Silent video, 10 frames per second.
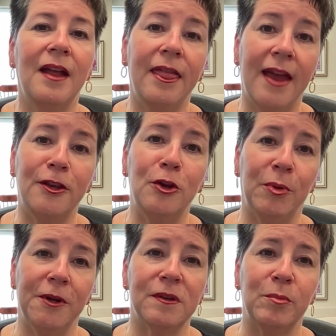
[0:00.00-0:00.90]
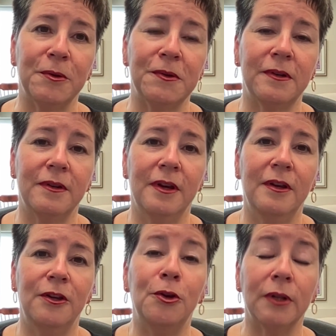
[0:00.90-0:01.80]
Thank you, principals.
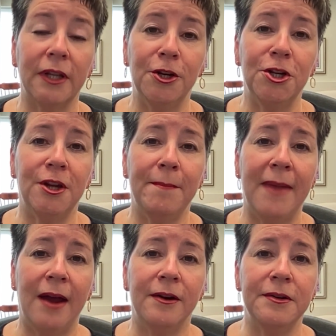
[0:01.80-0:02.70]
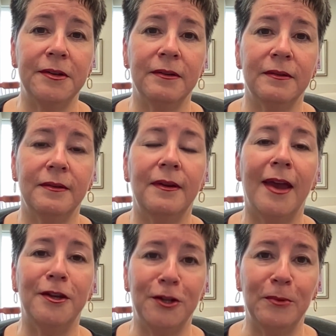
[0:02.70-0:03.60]
Your leadership matters,
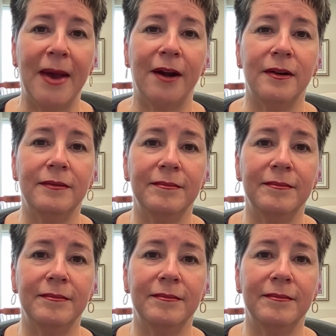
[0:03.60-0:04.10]
and you matter.